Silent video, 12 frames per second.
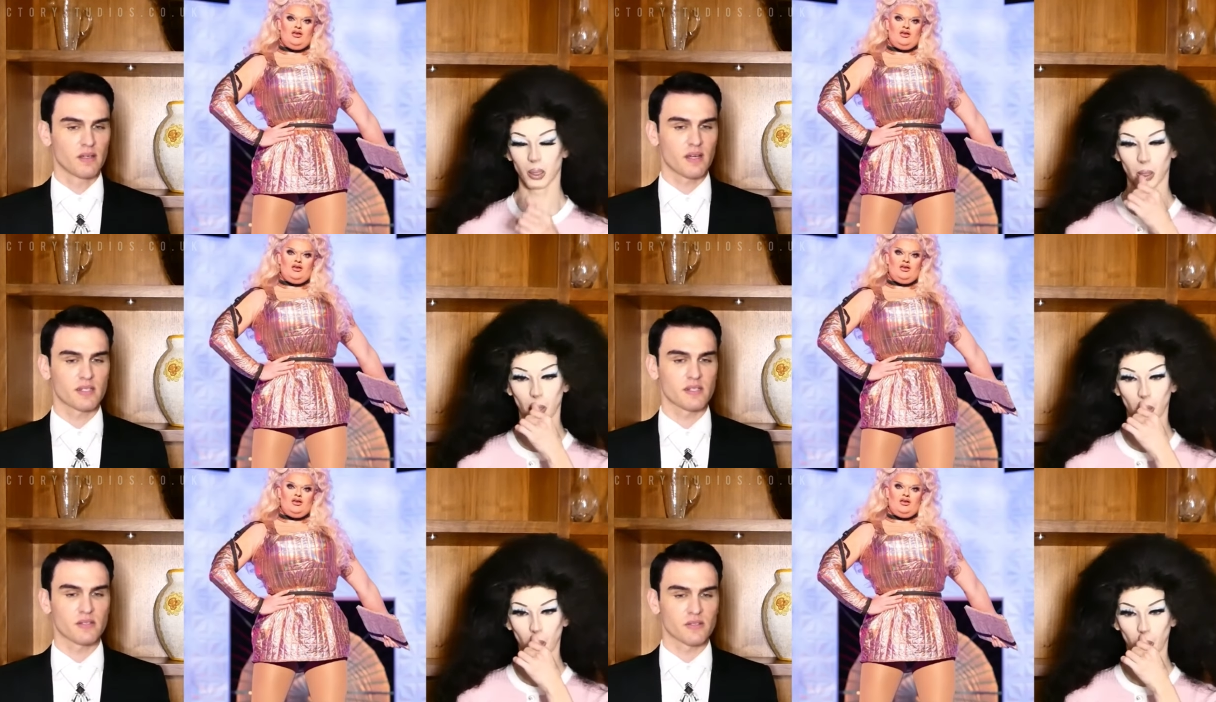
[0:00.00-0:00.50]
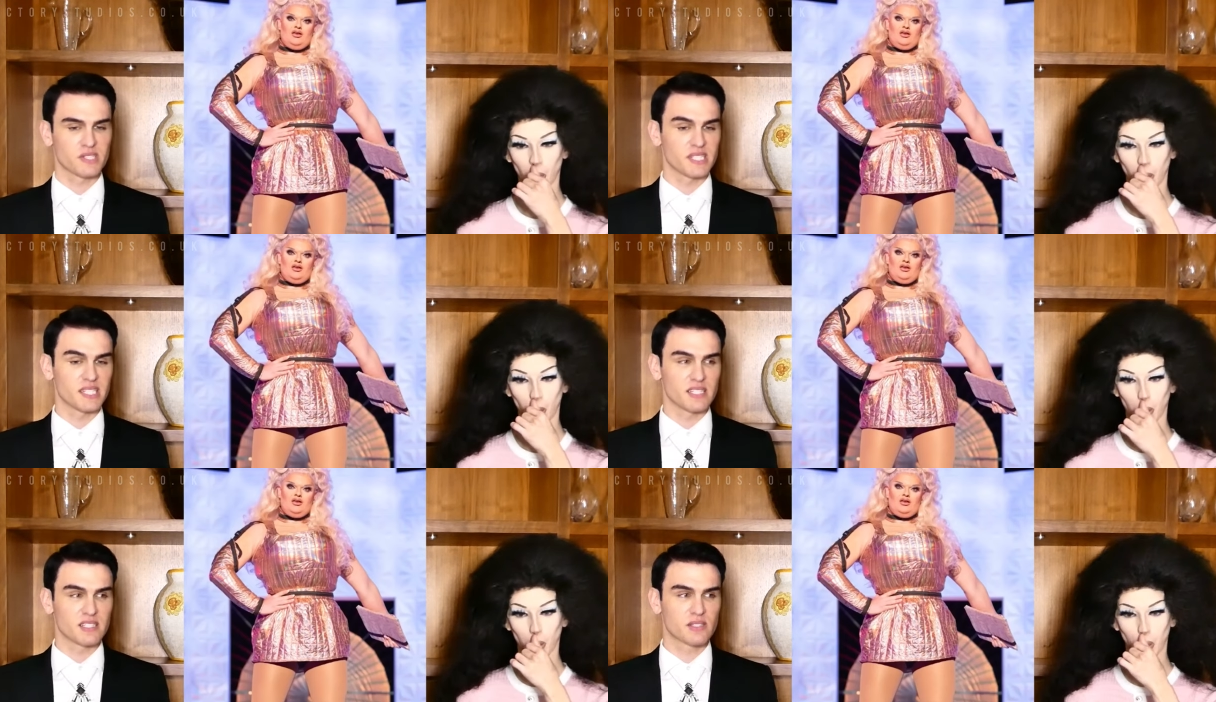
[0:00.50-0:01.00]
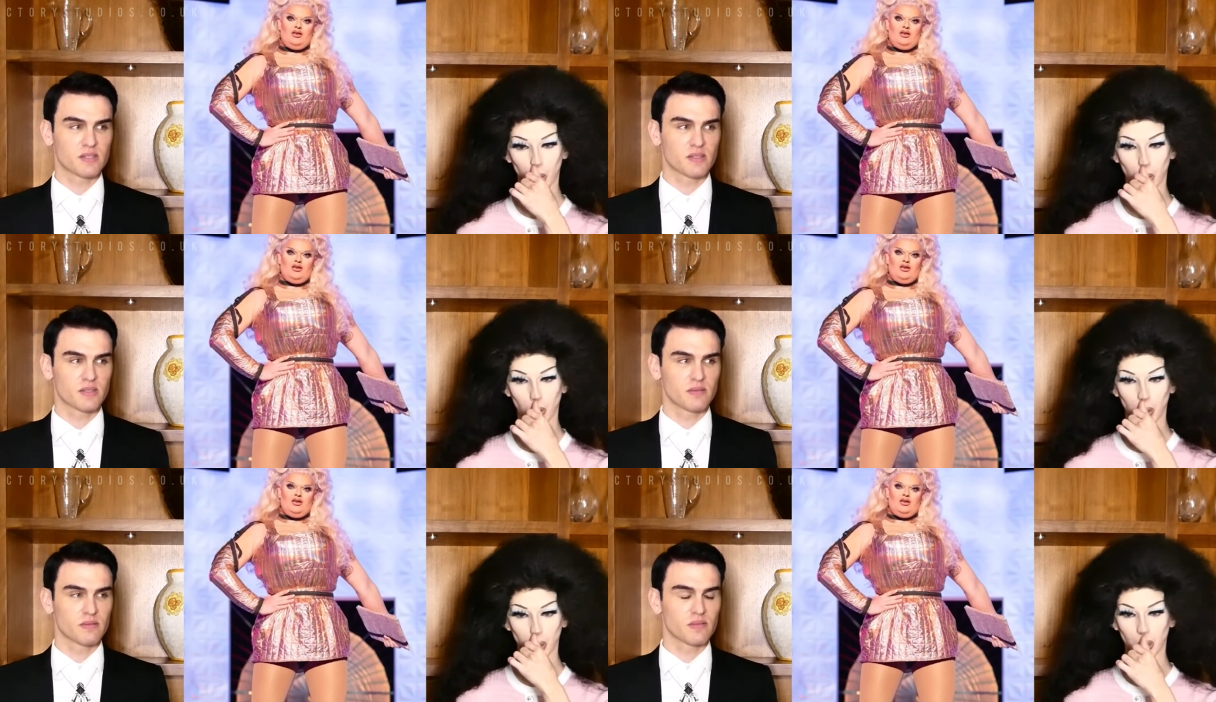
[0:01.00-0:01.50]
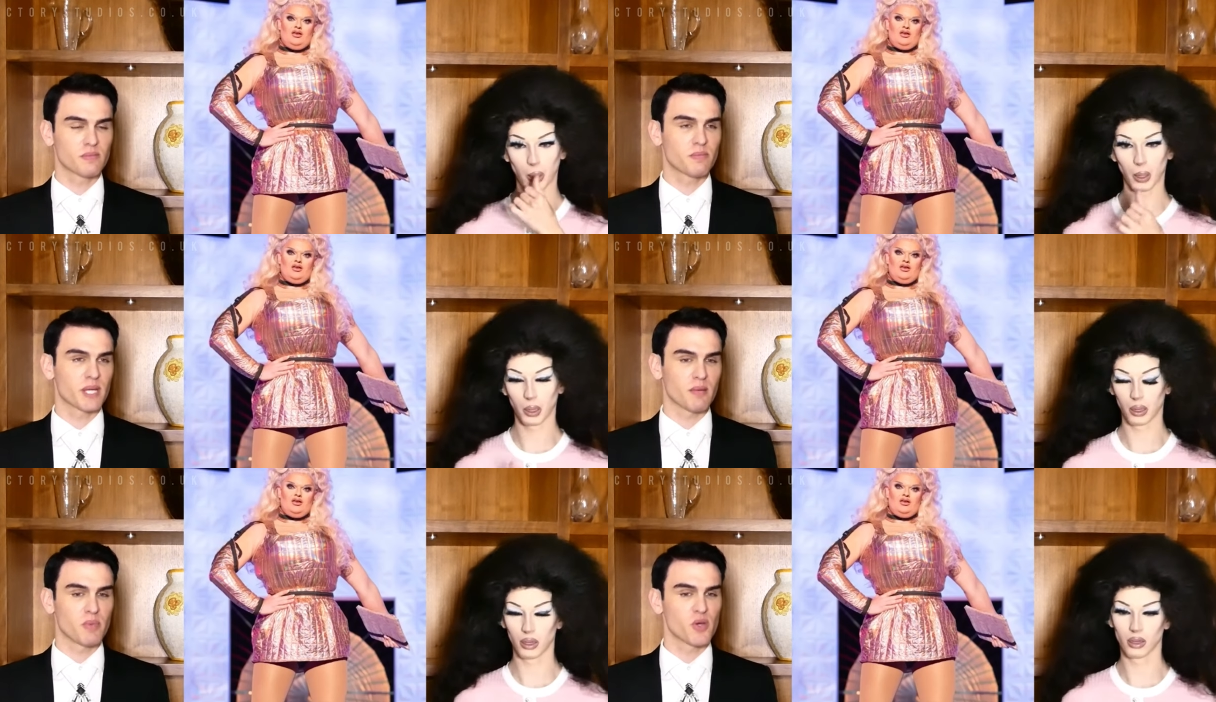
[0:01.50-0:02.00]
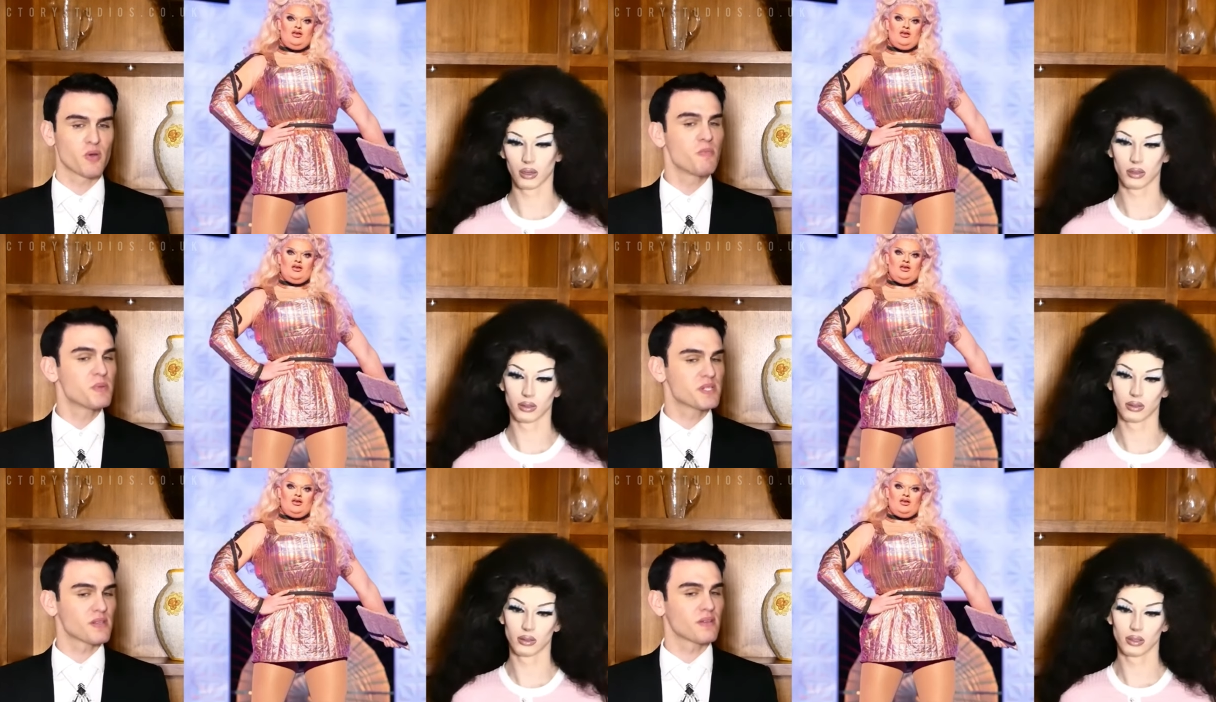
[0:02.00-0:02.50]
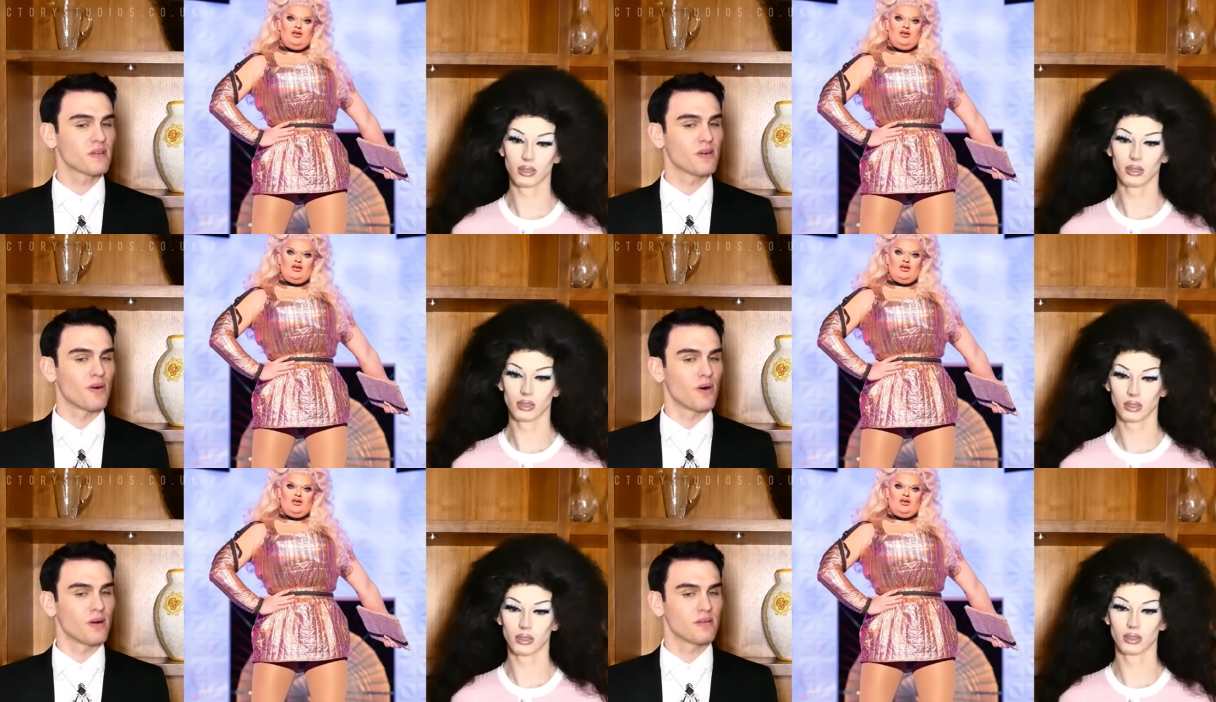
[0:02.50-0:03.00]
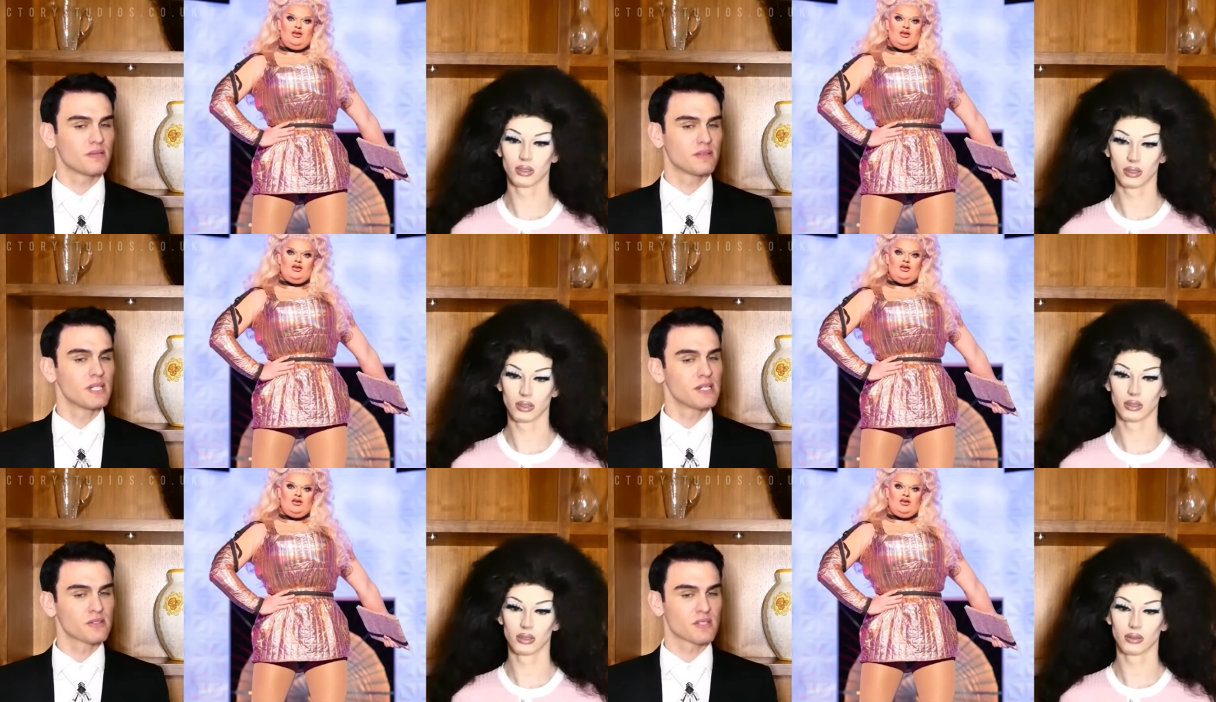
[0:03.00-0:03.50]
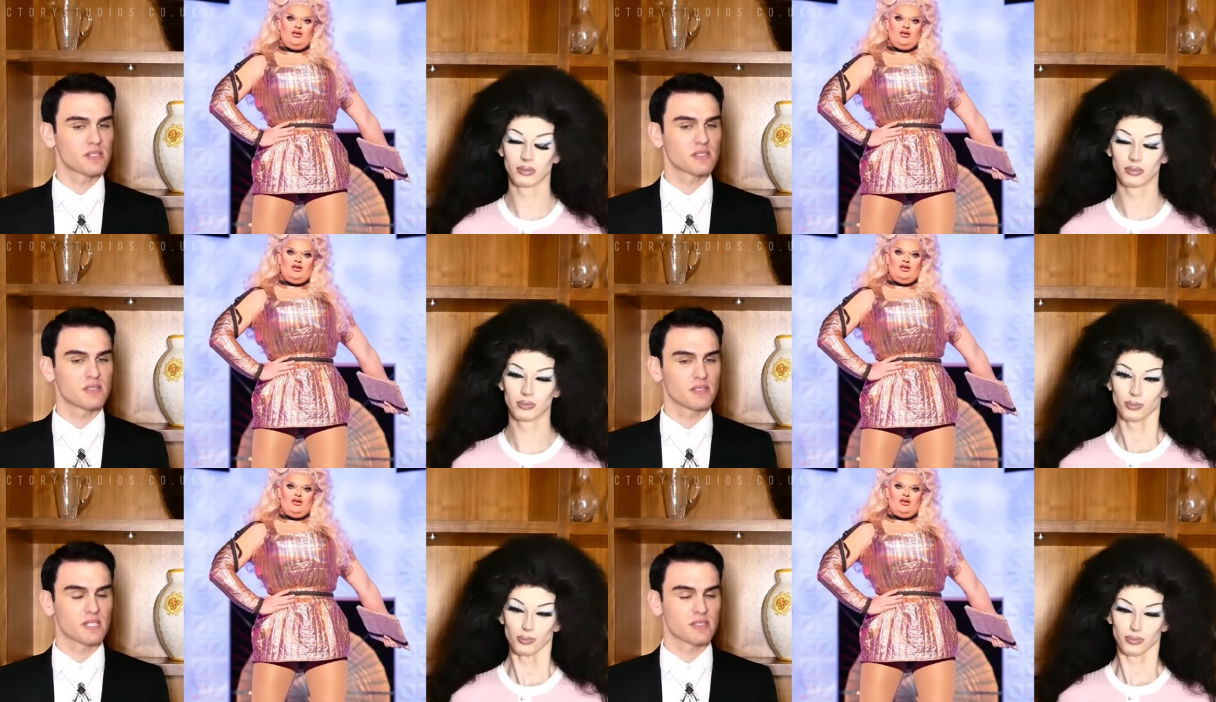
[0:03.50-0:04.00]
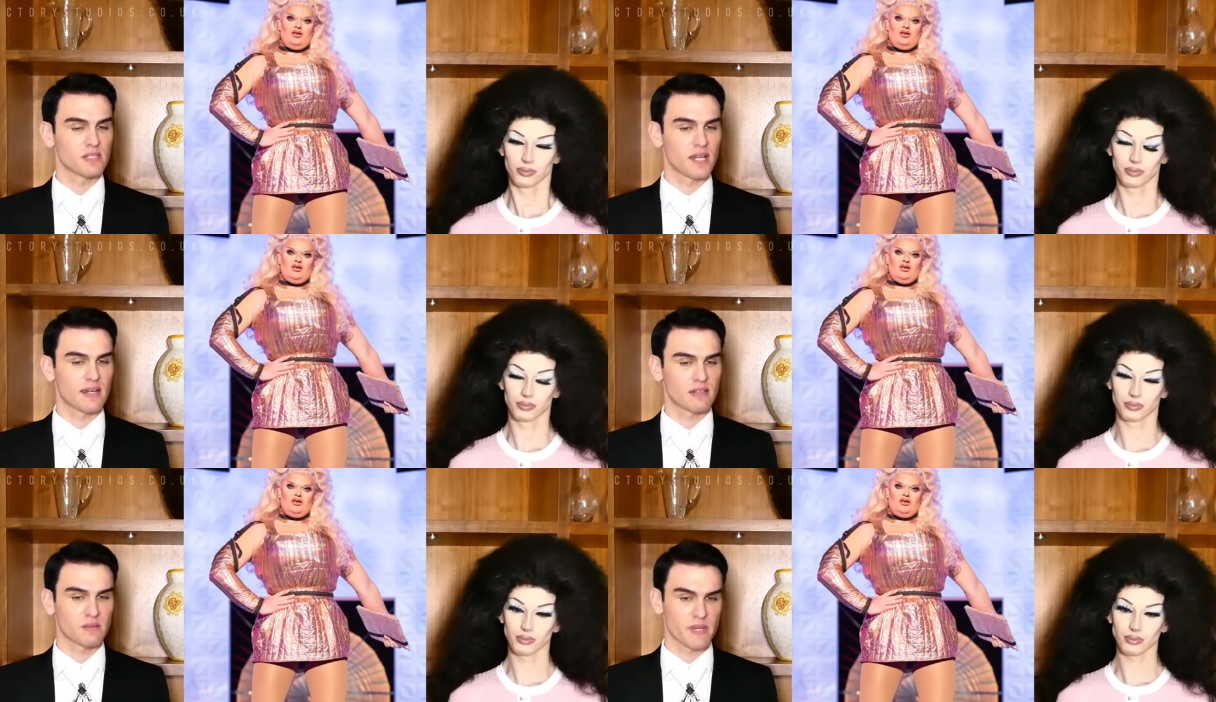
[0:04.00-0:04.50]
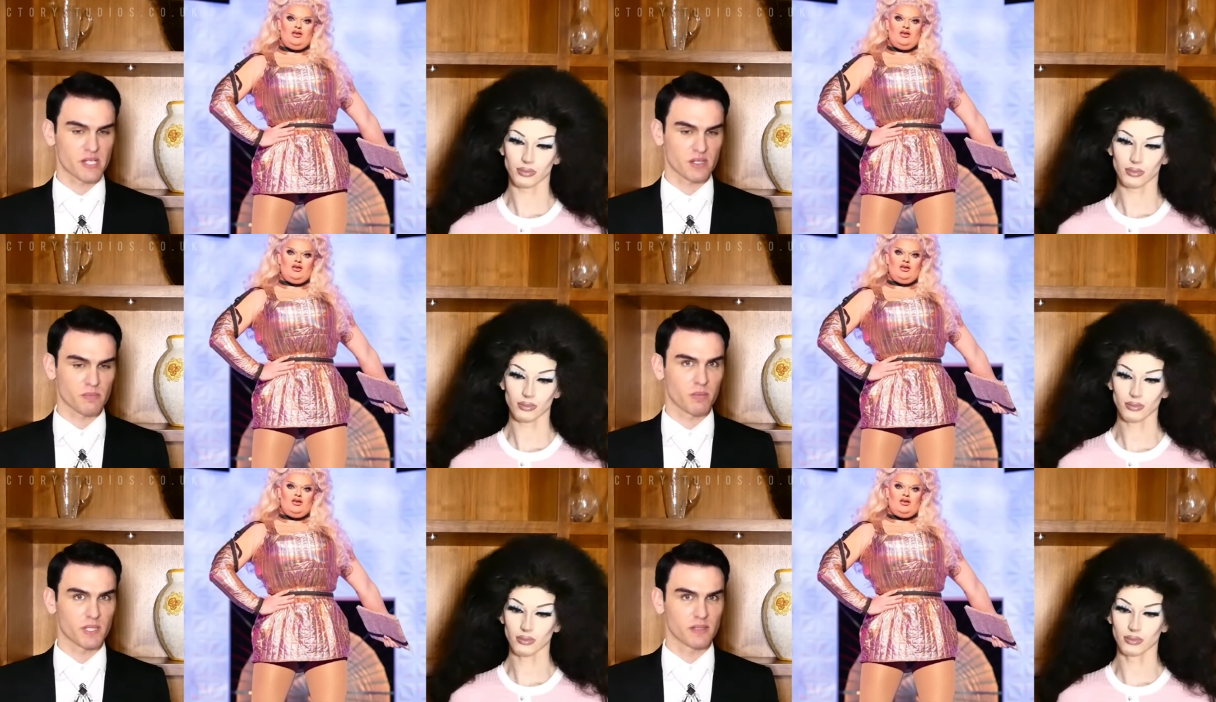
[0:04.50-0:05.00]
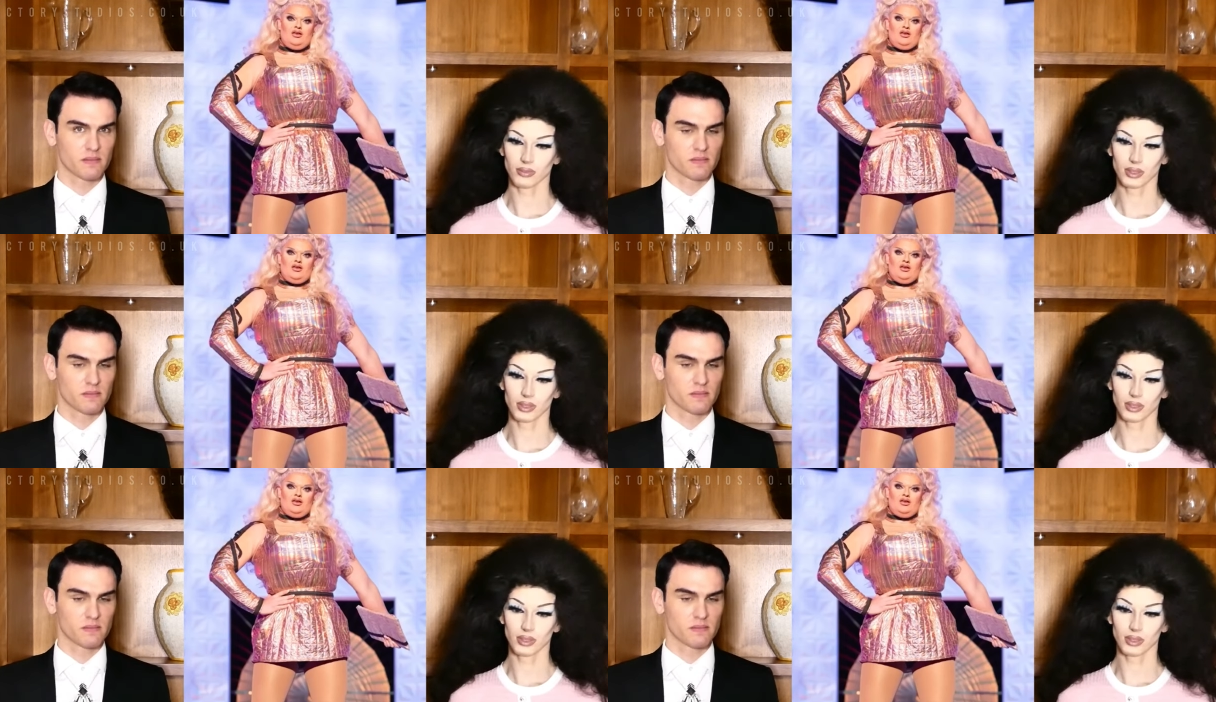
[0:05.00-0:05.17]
Speaker 1: I don't know if she needs bigger boobs or just needs to learn how to measure properly.